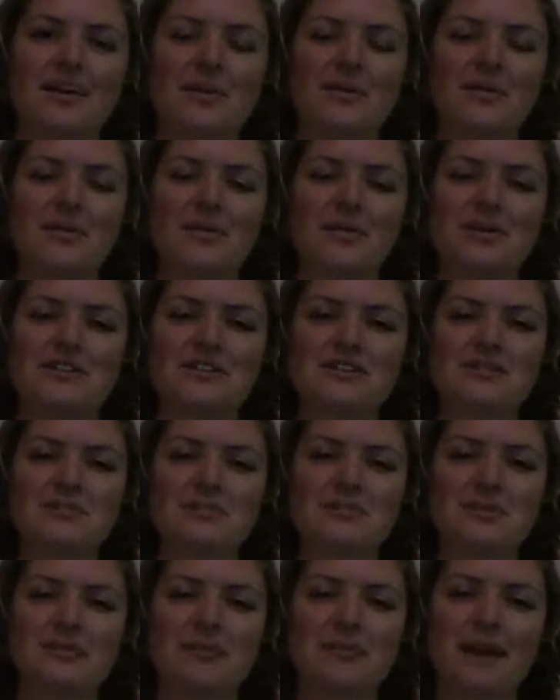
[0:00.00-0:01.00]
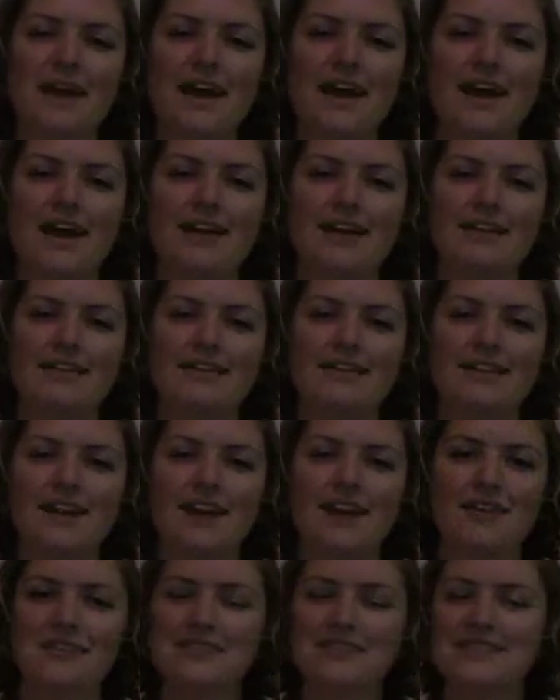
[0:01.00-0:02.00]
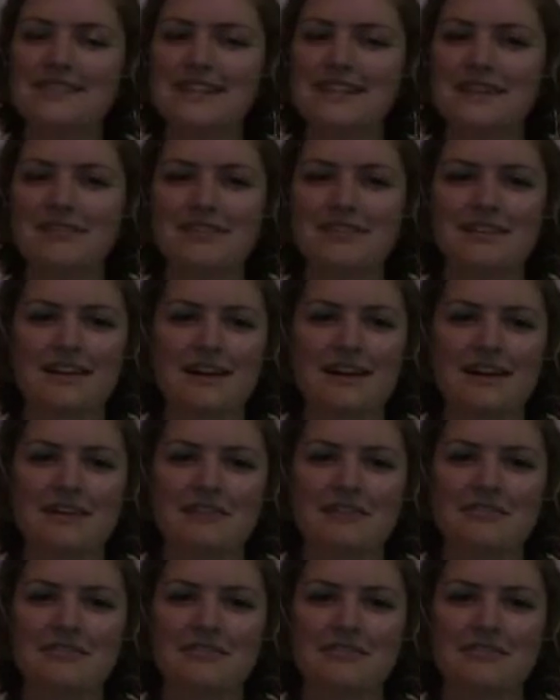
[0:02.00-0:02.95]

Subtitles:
worship your man and receive love